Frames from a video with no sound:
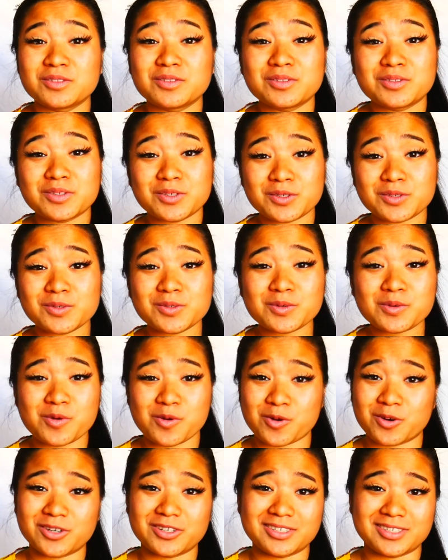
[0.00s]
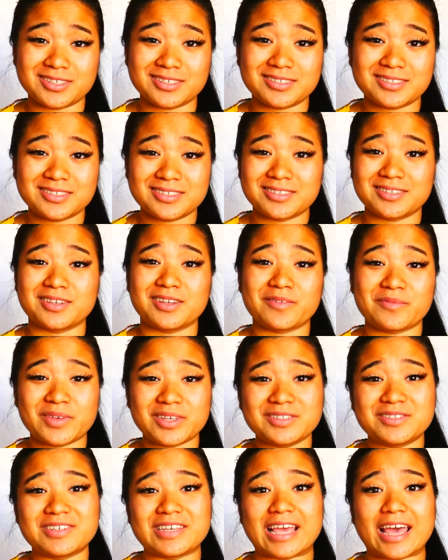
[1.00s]
two corn nuts living
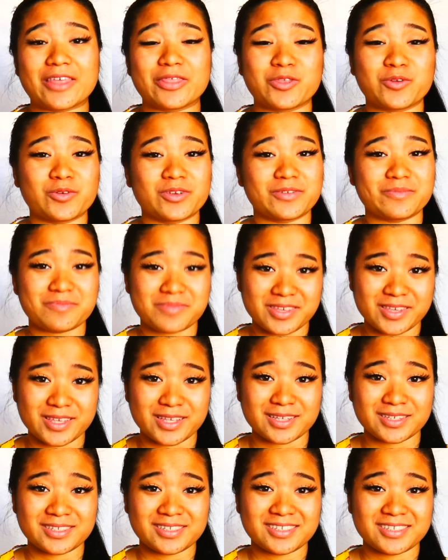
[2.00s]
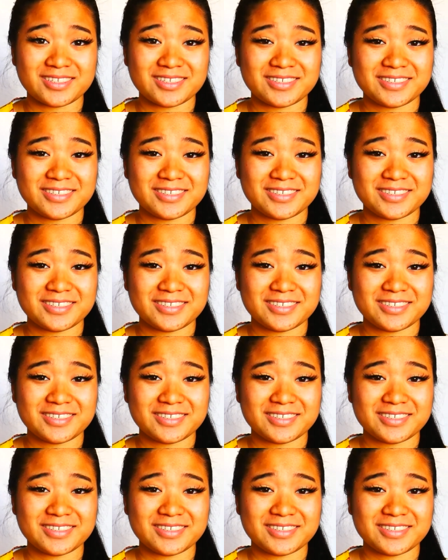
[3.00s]
together in peace?